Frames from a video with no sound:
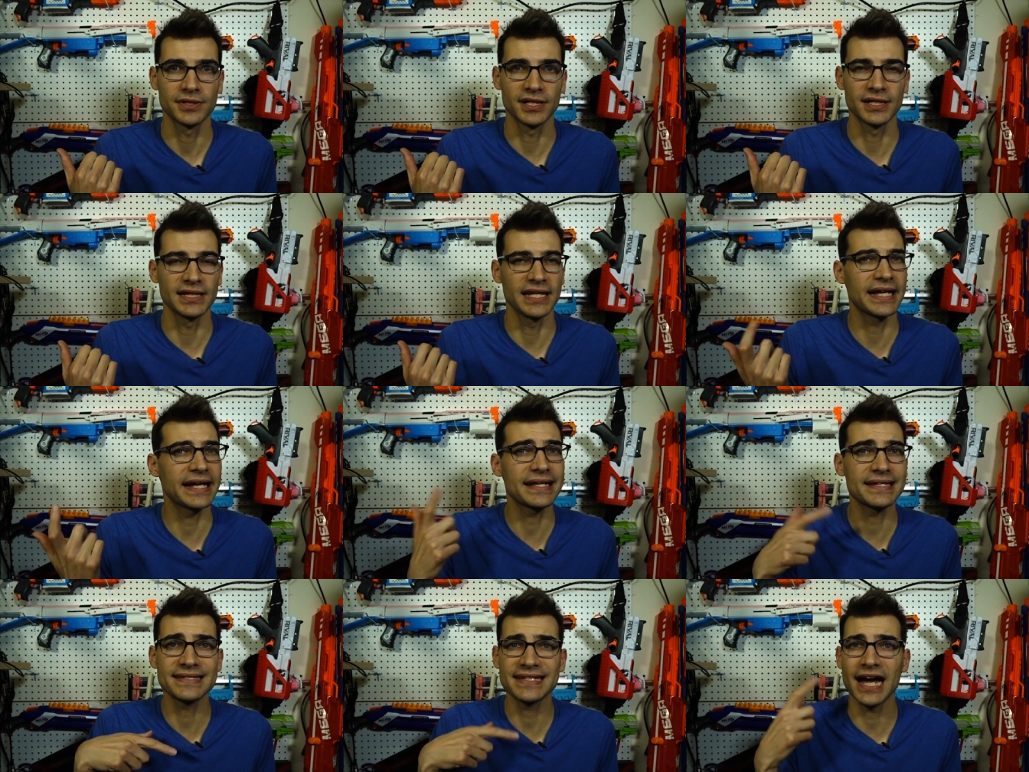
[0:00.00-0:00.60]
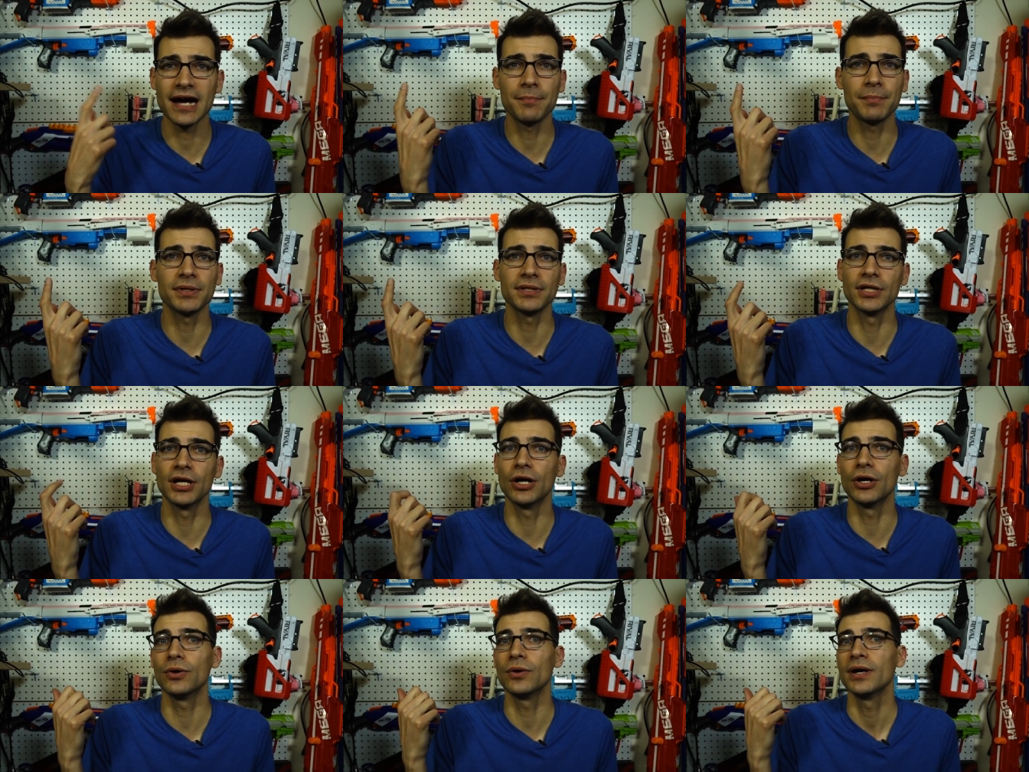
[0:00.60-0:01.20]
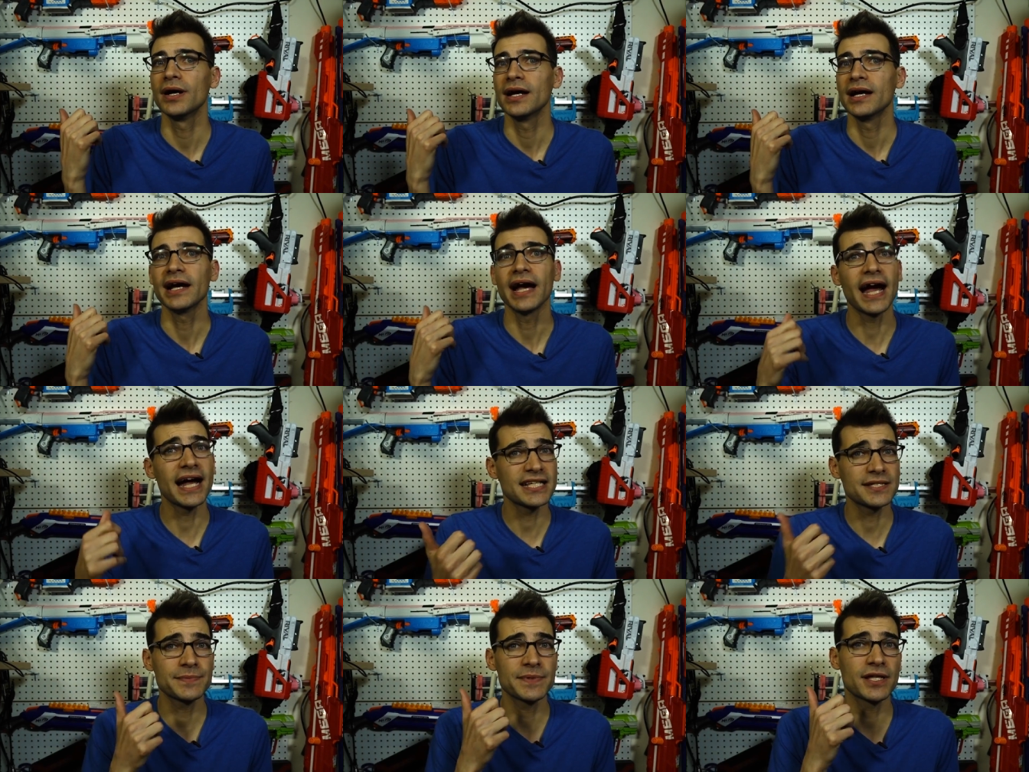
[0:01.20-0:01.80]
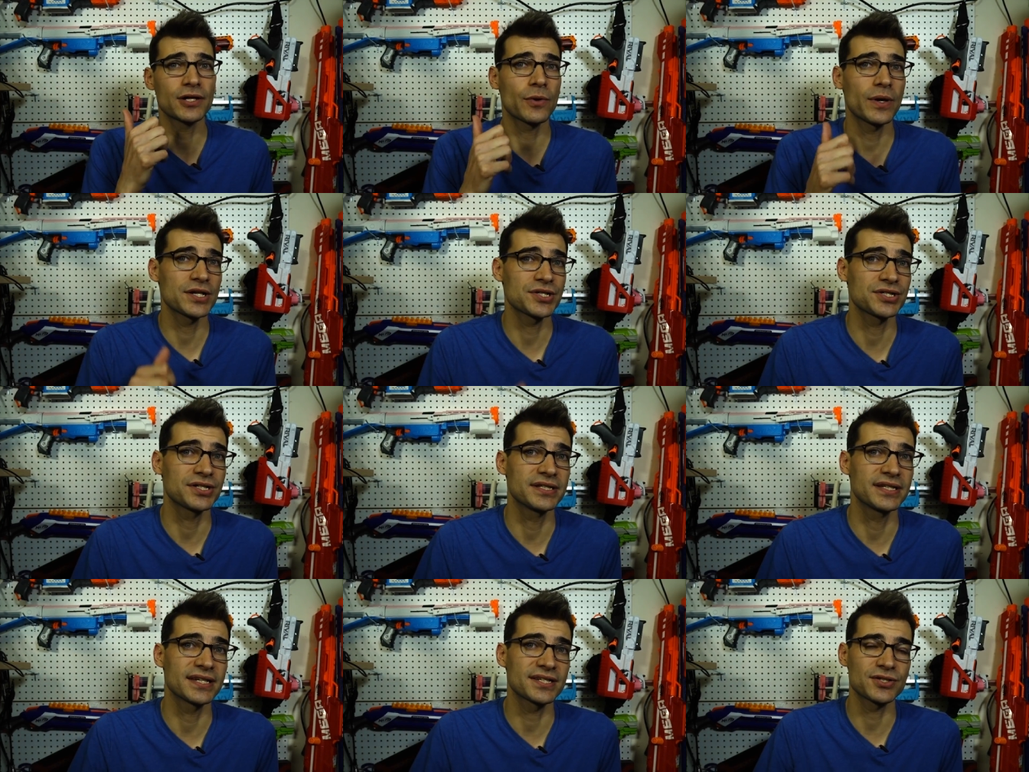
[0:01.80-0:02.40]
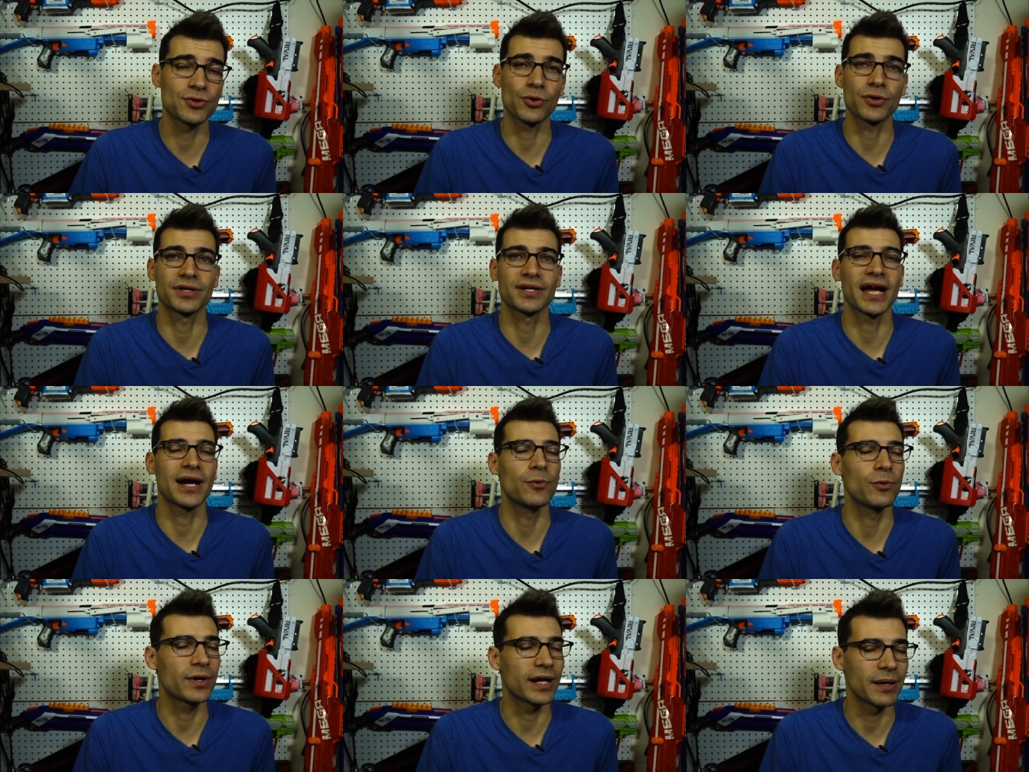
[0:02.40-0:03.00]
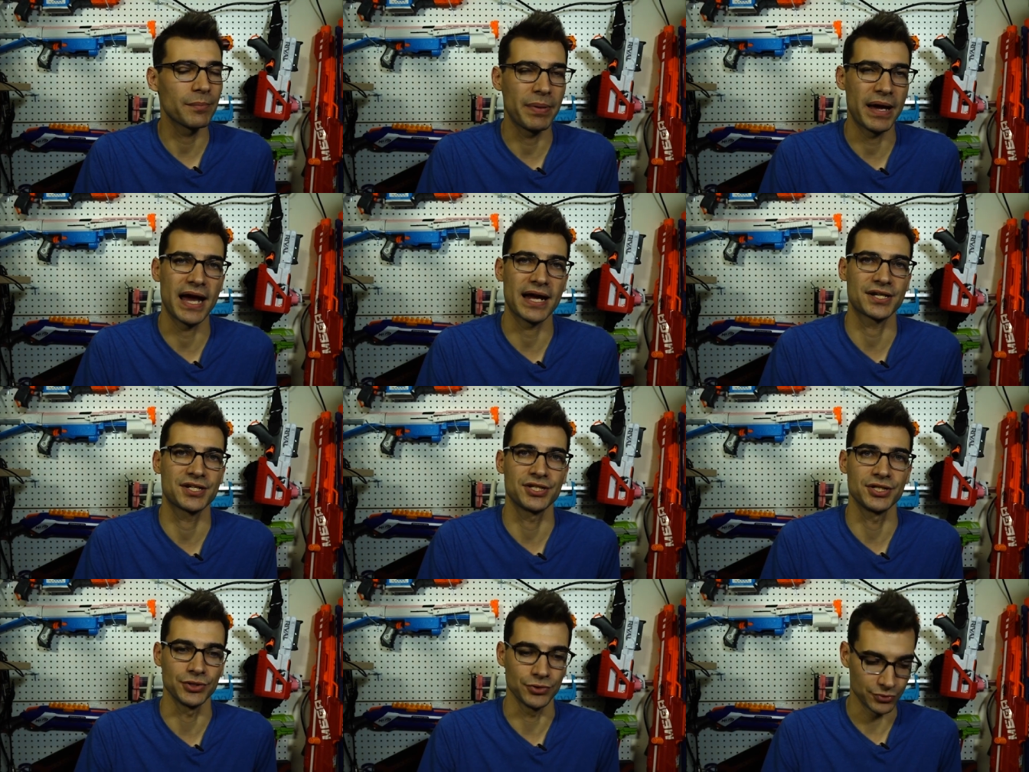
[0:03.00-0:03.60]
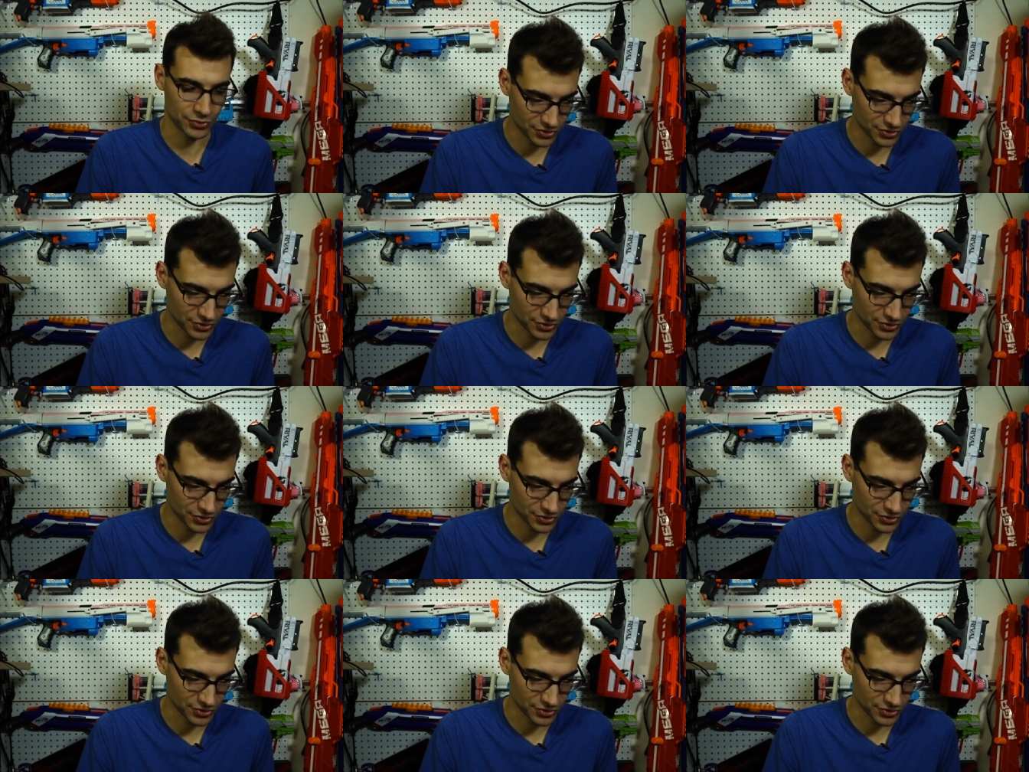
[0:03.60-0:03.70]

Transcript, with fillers: The link is down below. Ask me the question in Discord and I will get back to you.